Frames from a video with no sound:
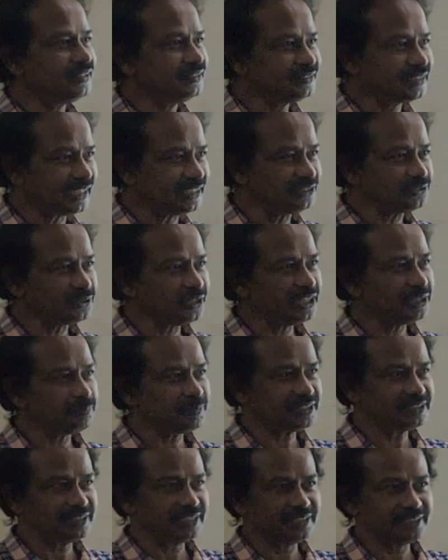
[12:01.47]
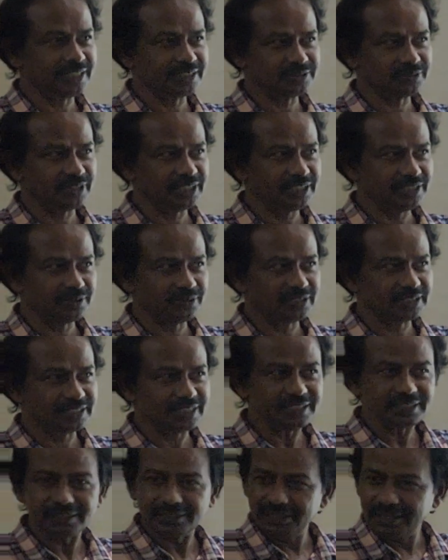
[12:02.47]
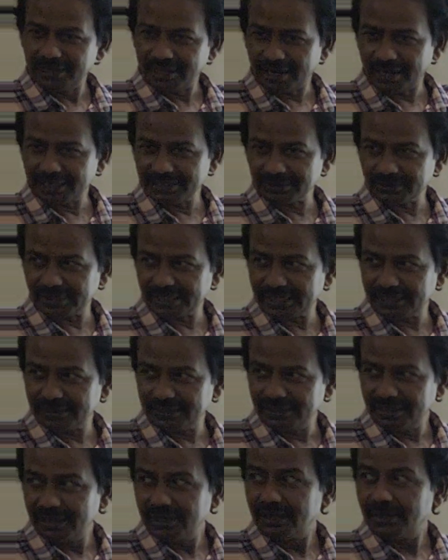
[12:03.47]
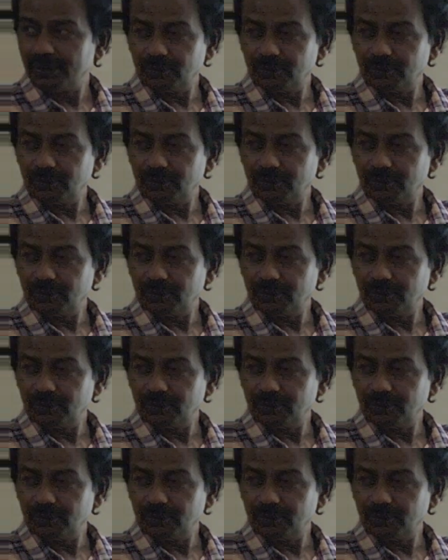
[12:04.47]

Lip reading: Psi squared plus eta squared equal to r squared.